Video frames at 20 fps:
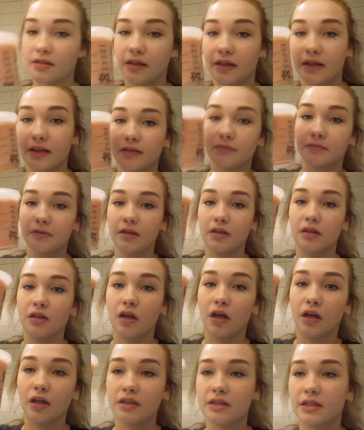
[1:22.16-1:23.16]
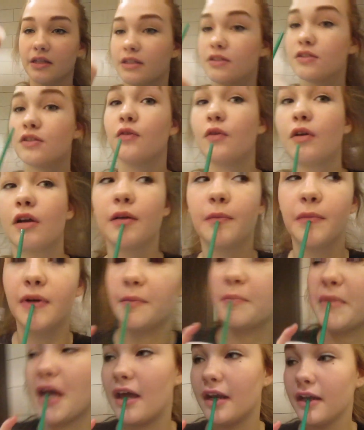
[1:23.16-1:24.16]
like nut. It's so good.
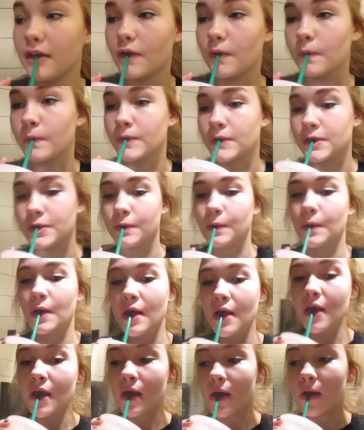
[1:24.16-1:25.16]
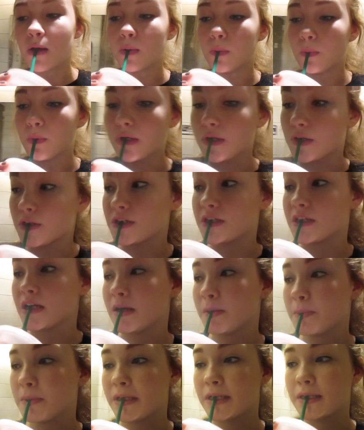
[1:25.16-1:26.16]
I'm heading over to Winners
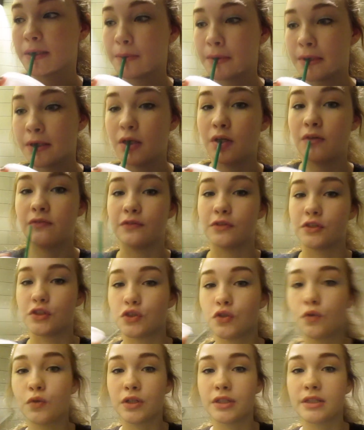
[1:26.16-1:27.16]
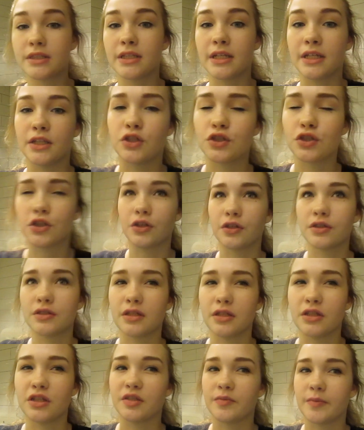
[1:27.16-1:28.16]
now because I'm looking for shorts and shirts,
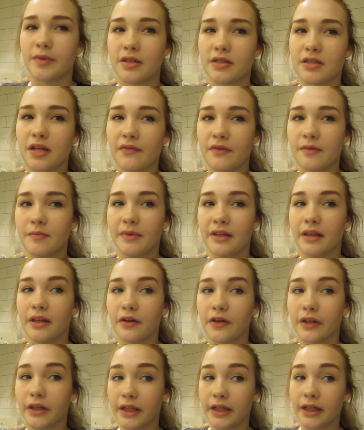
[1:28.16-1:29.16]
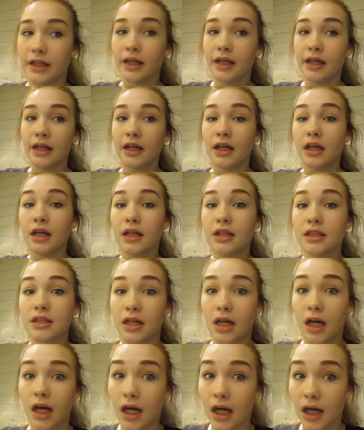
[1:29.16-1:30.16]
and just because I haven't been there in like
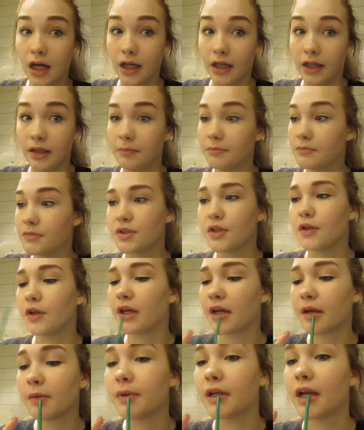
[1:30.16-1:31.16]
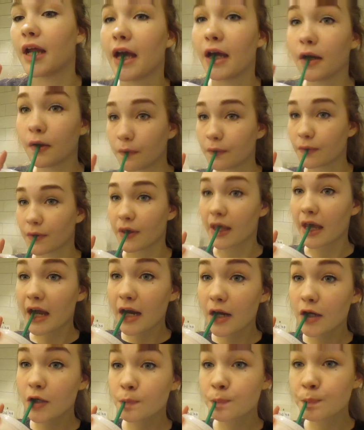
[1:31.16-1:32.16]
time, so like I'm gonna head over
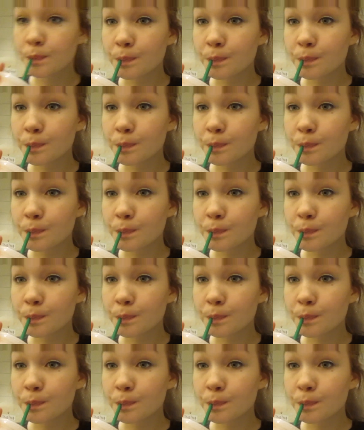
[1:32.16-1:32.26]
there.